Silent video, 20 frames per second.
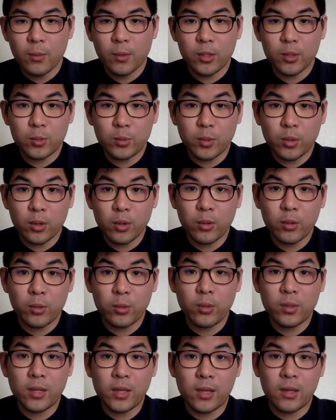because we all
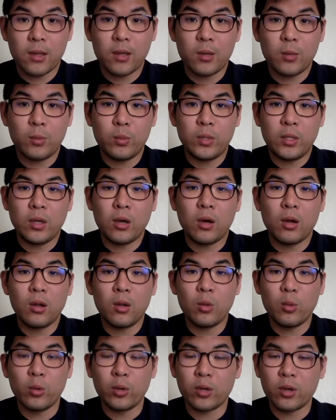know that um, we
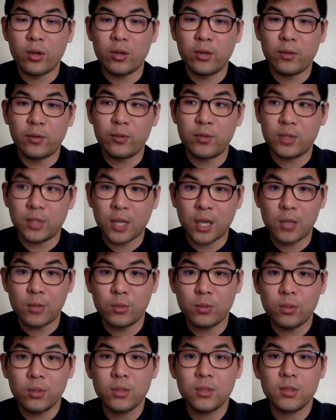all work on different
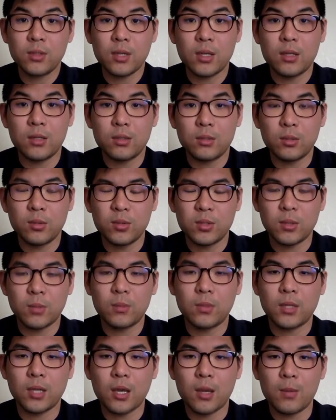schedules, and so
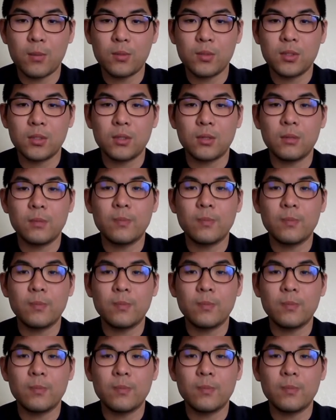sometimes